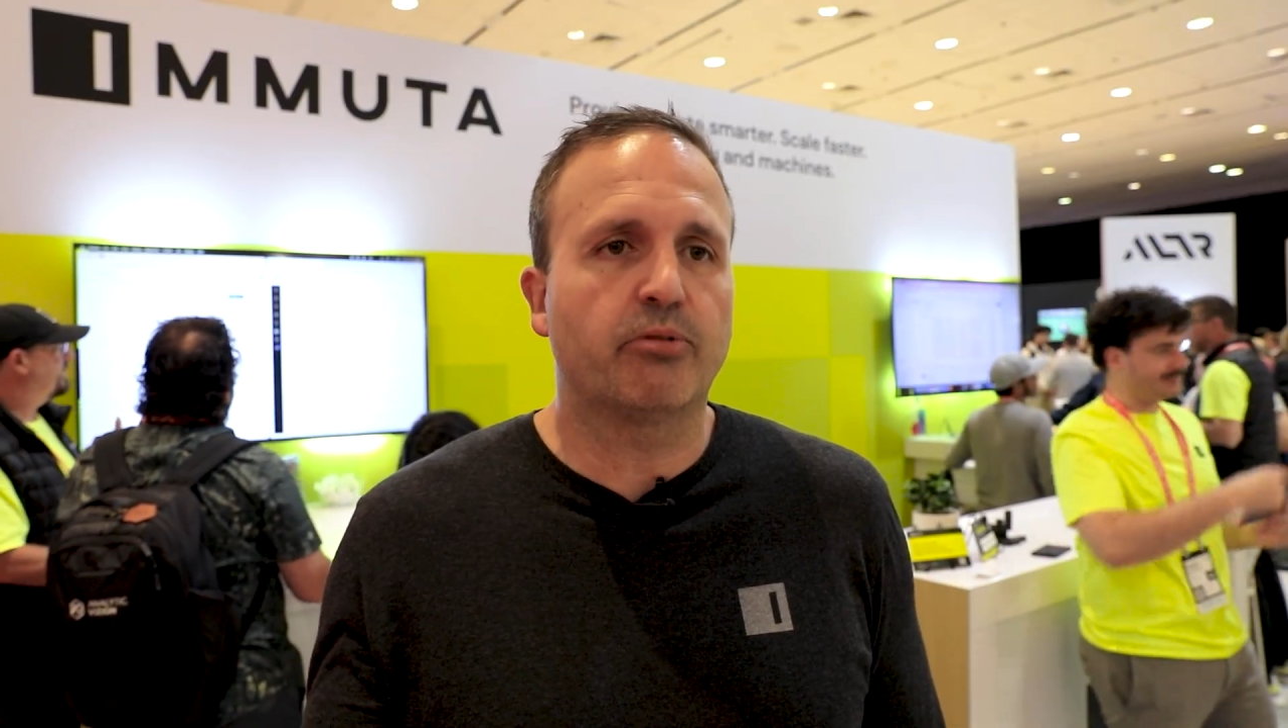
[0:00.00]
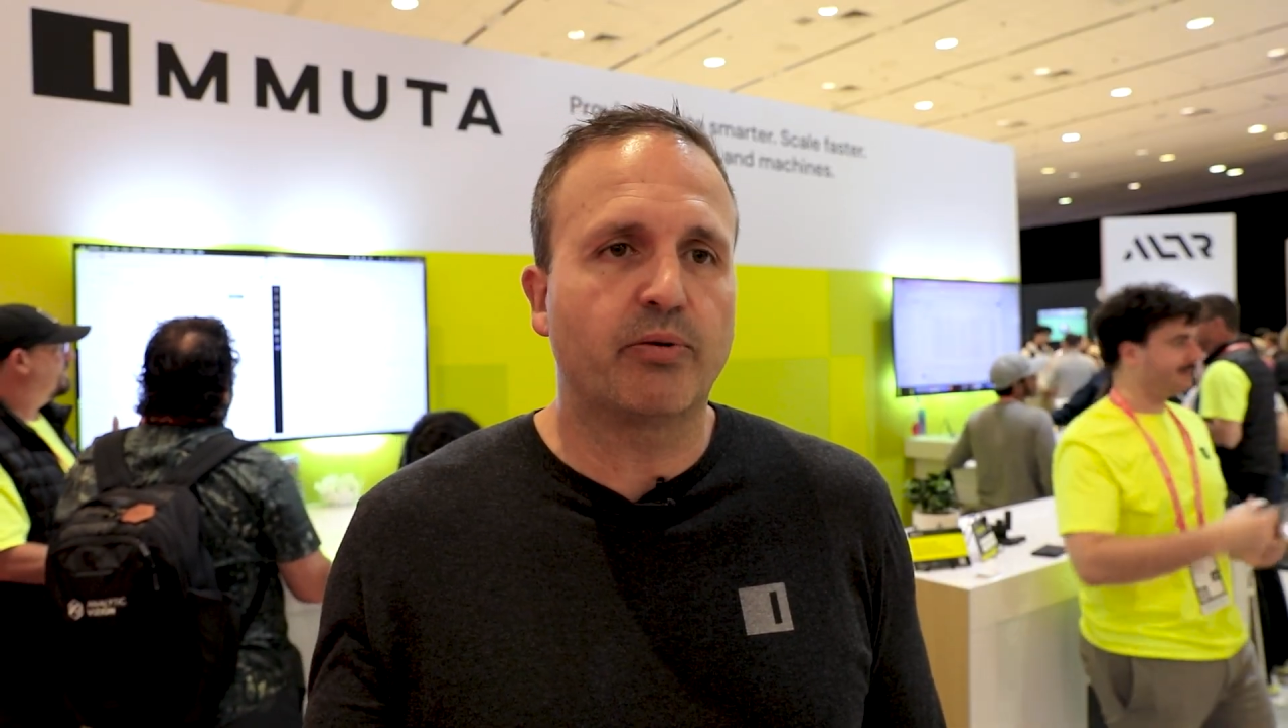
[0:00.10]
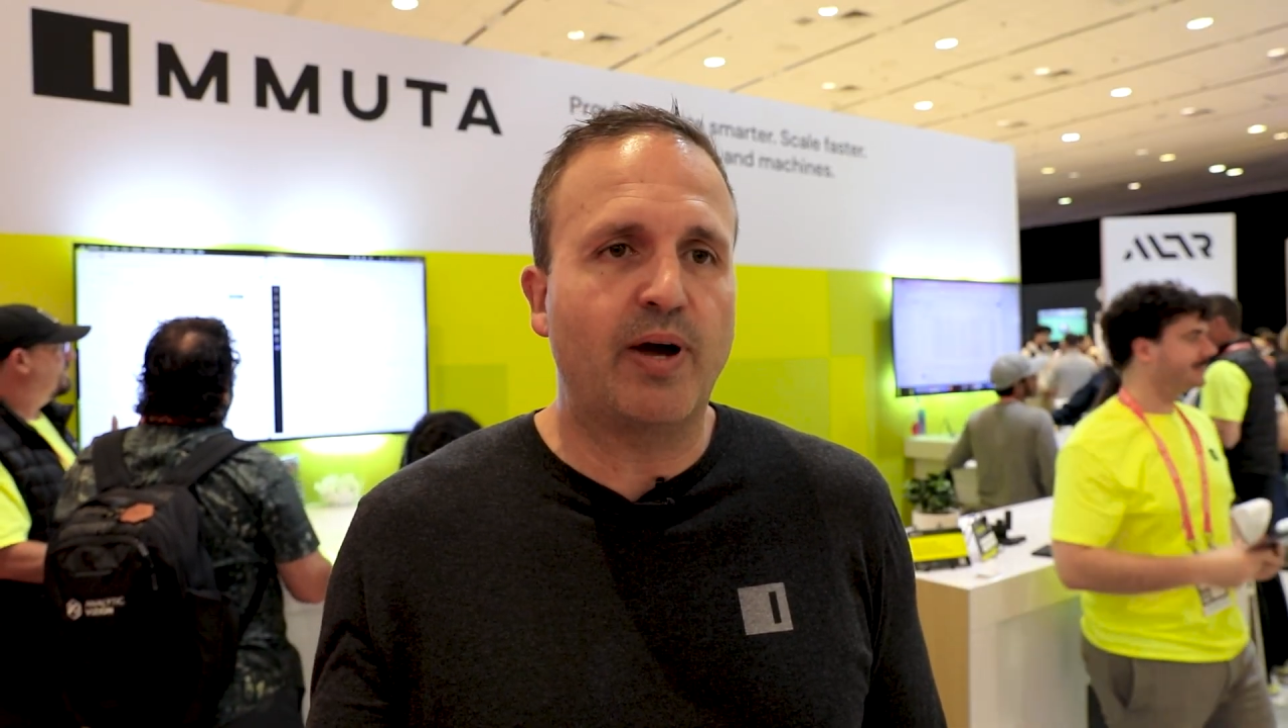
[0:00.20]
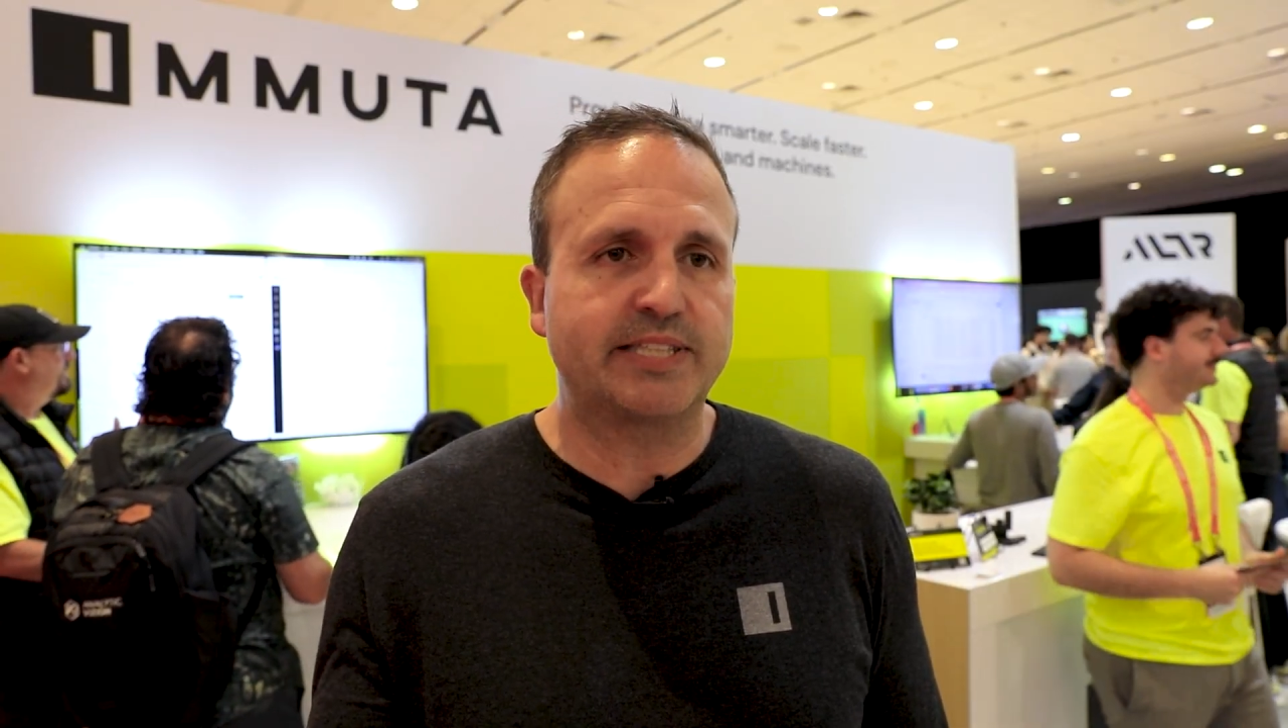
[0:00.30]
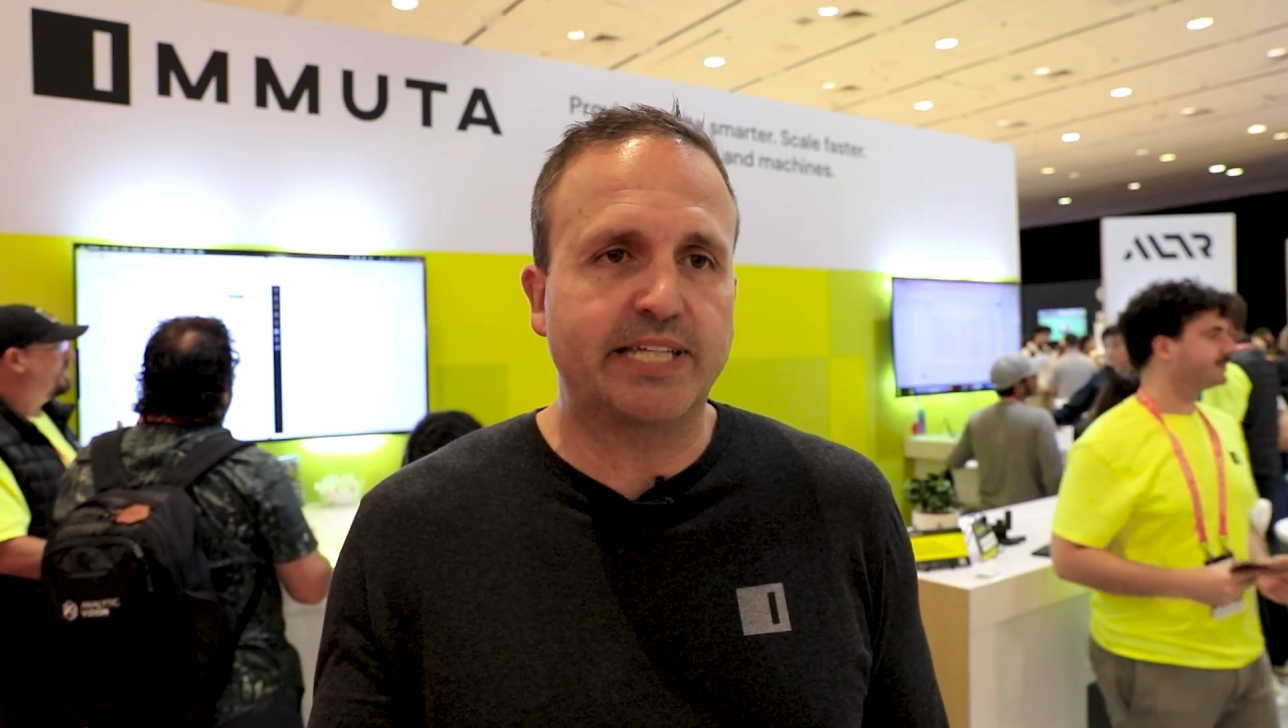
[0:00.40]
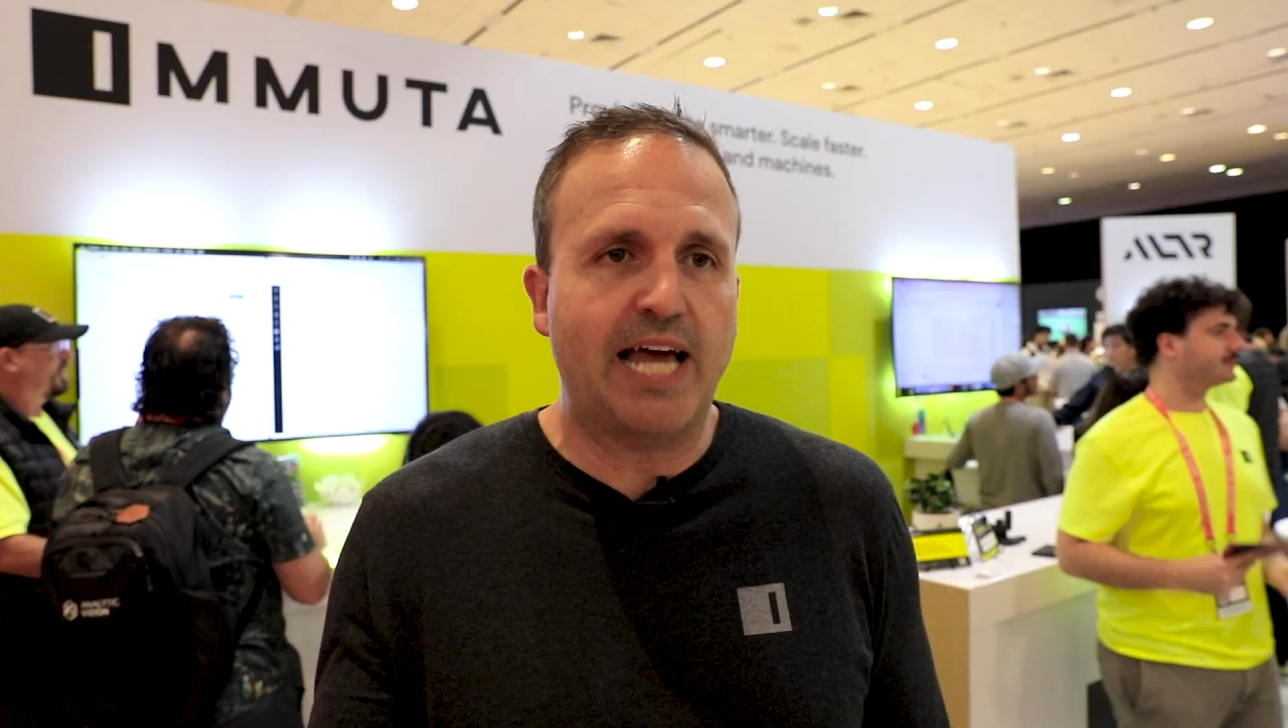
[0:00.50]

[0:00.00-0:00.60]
requesting